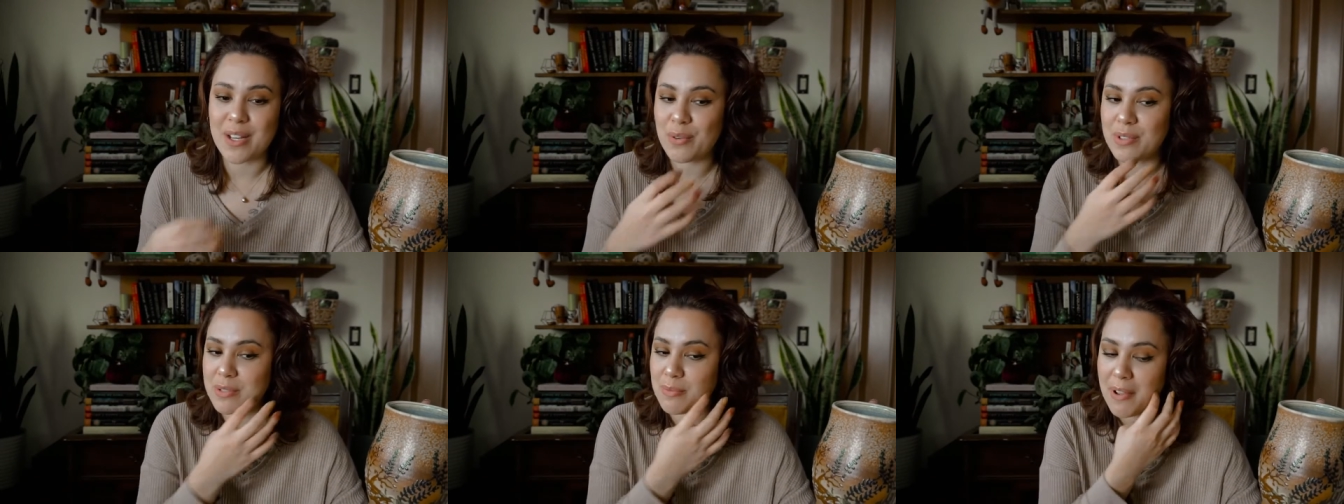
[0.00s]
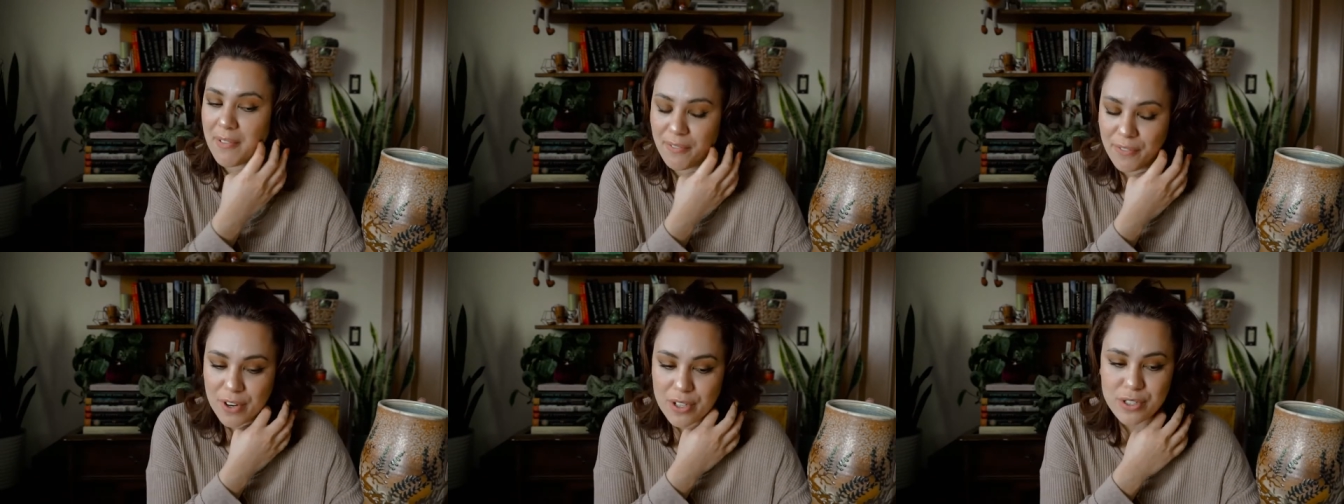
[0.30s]
It was
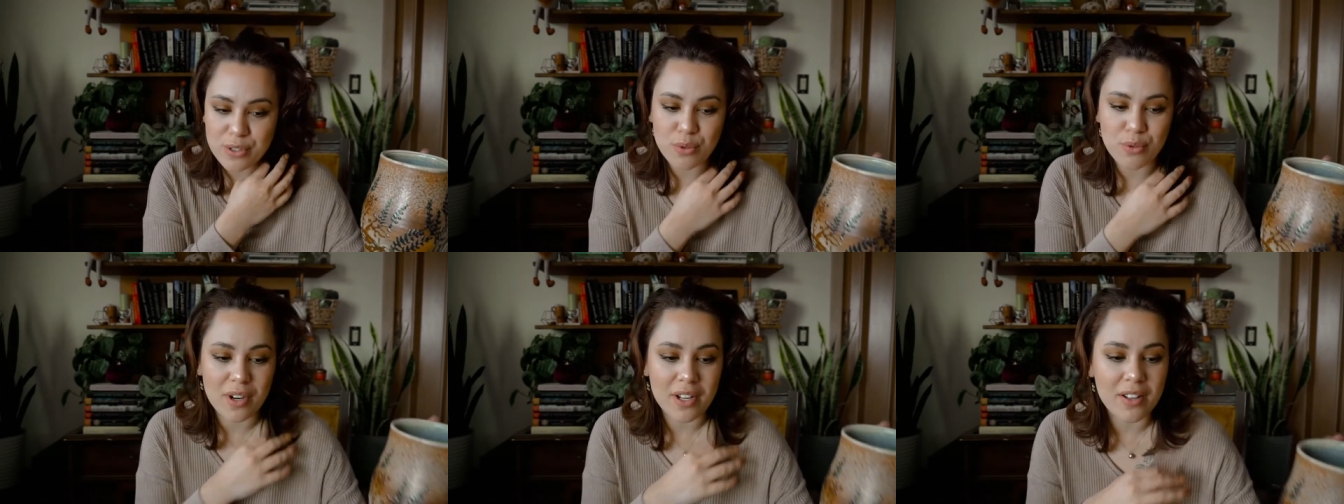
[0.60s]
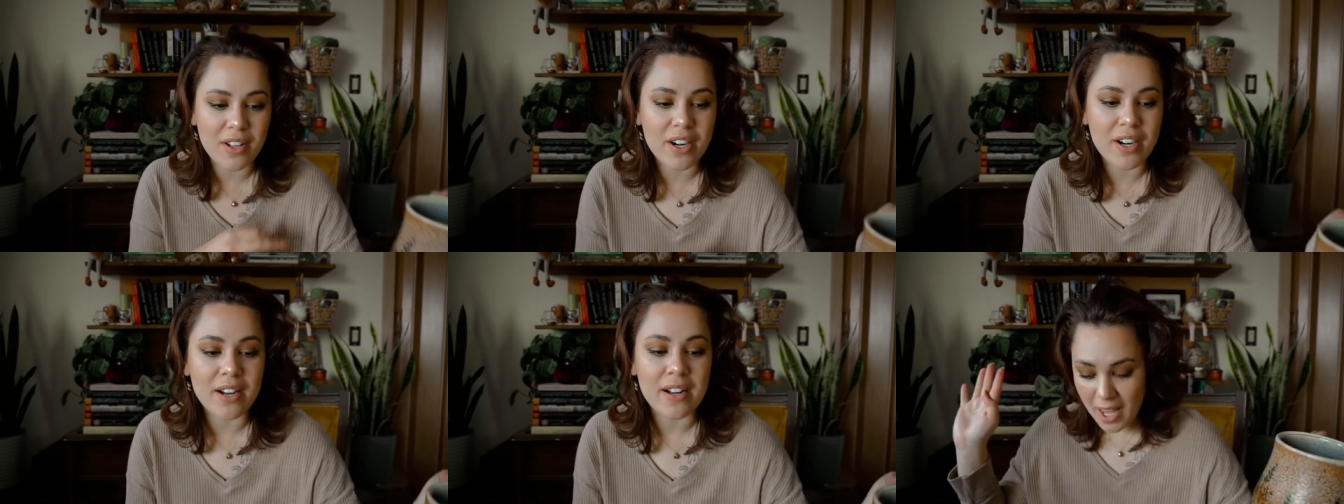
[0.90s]
my first
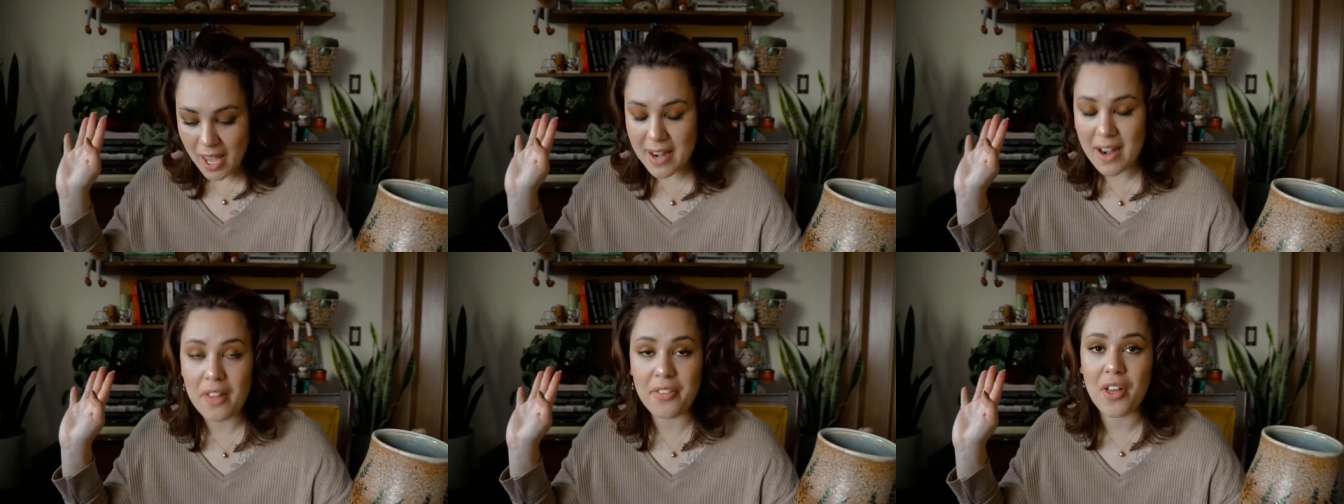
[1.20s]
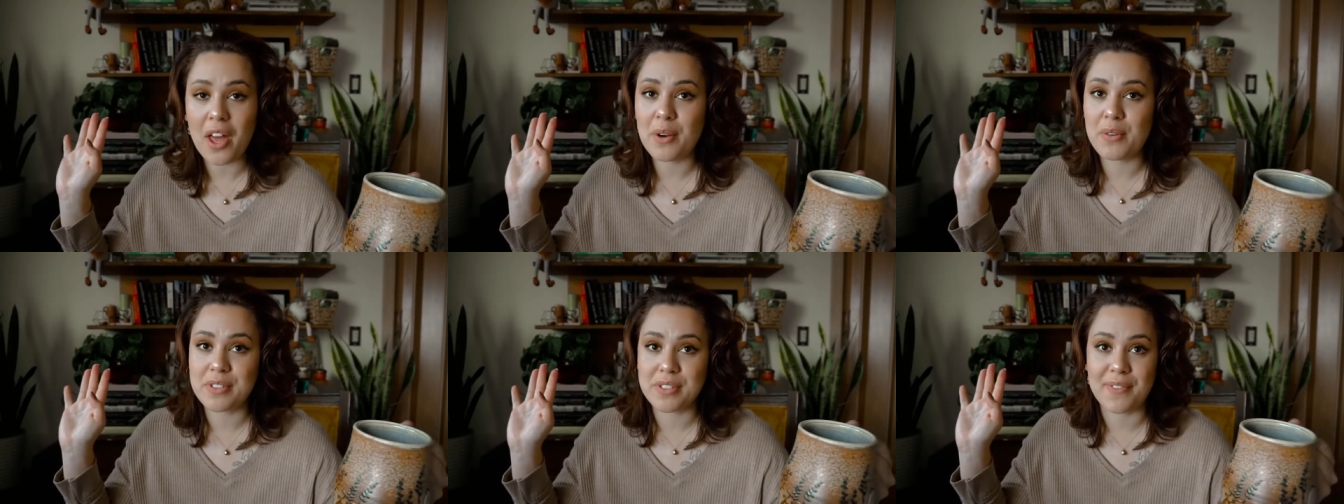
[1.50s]
thriller and I
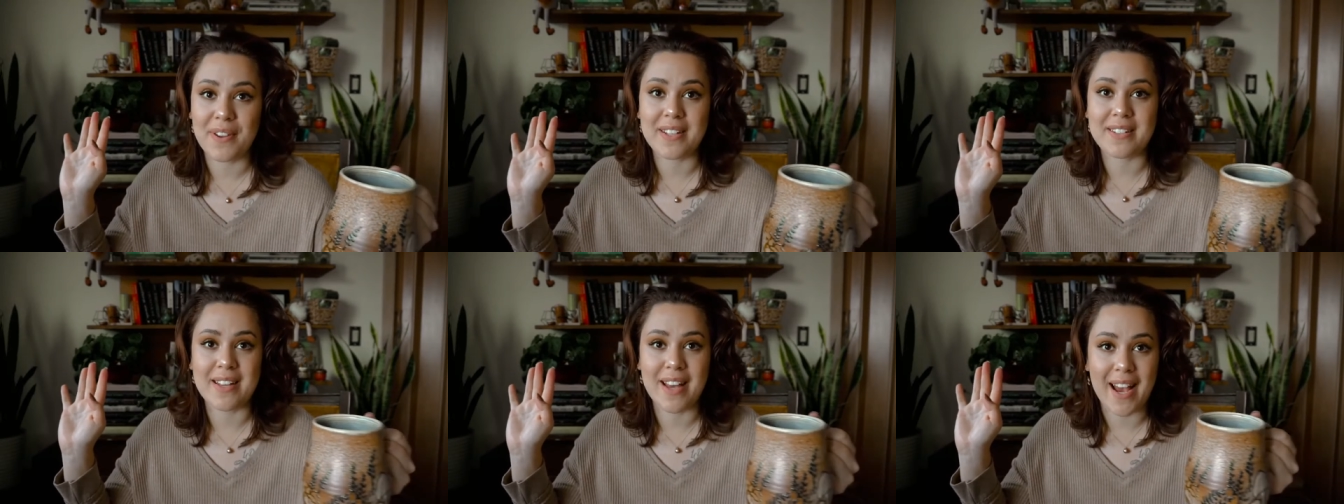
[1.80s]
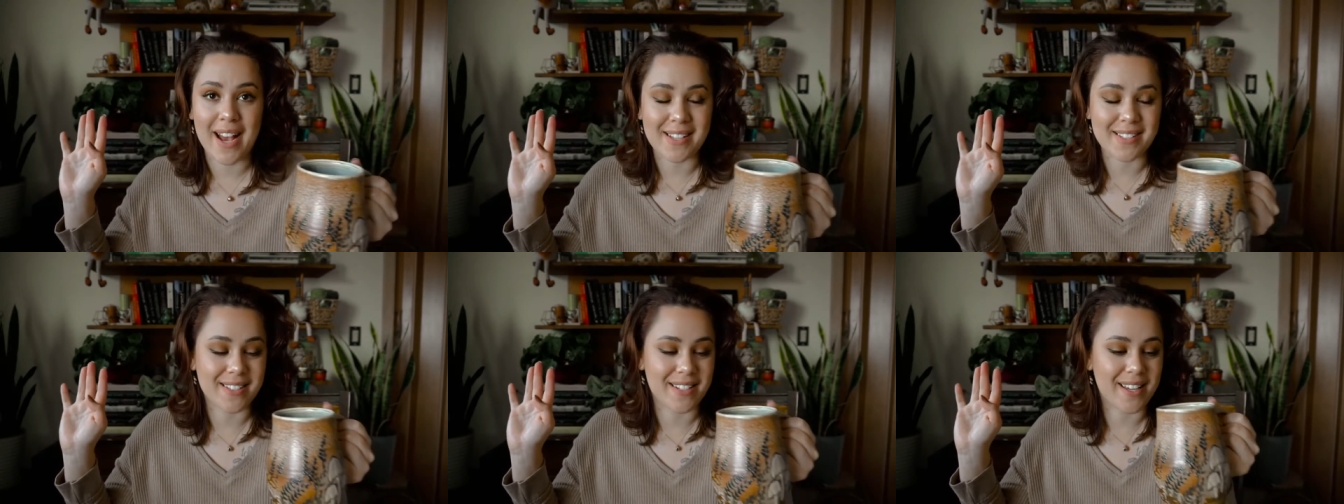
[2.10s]
thought it was
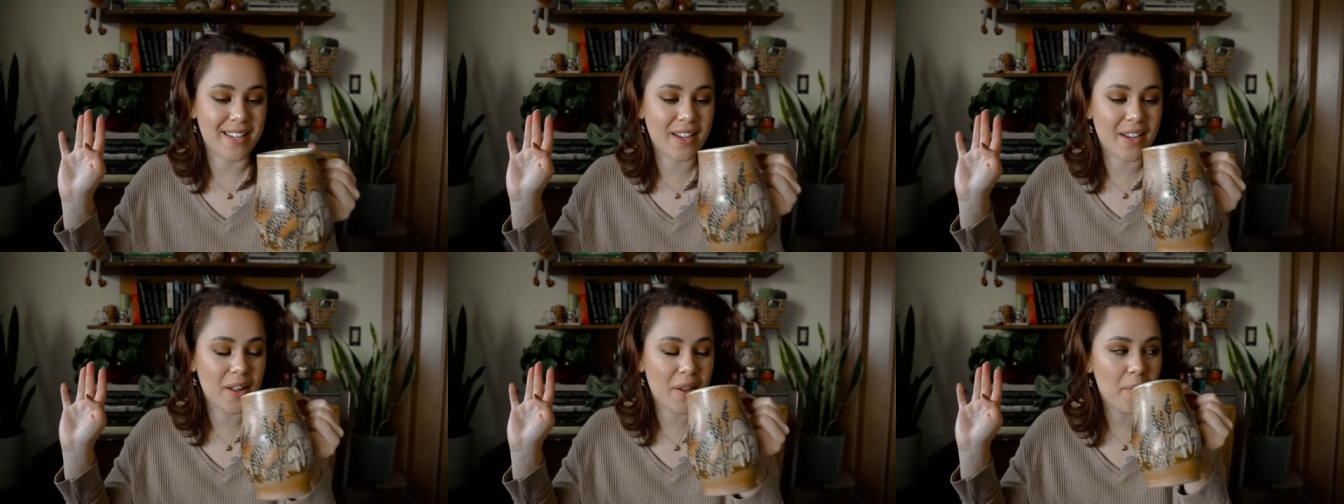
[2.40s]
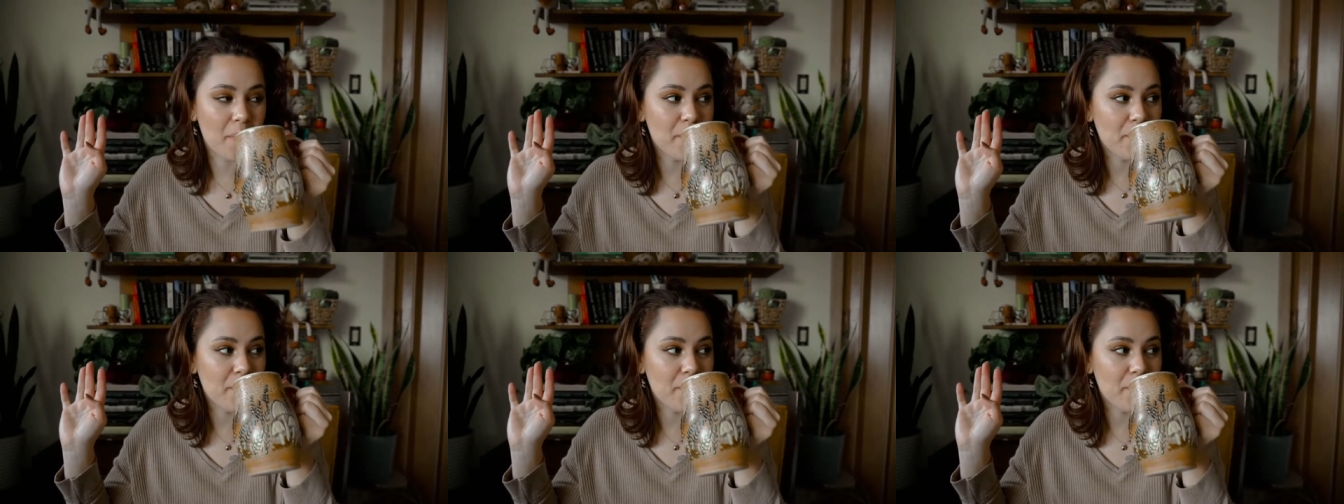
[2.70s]
fantastic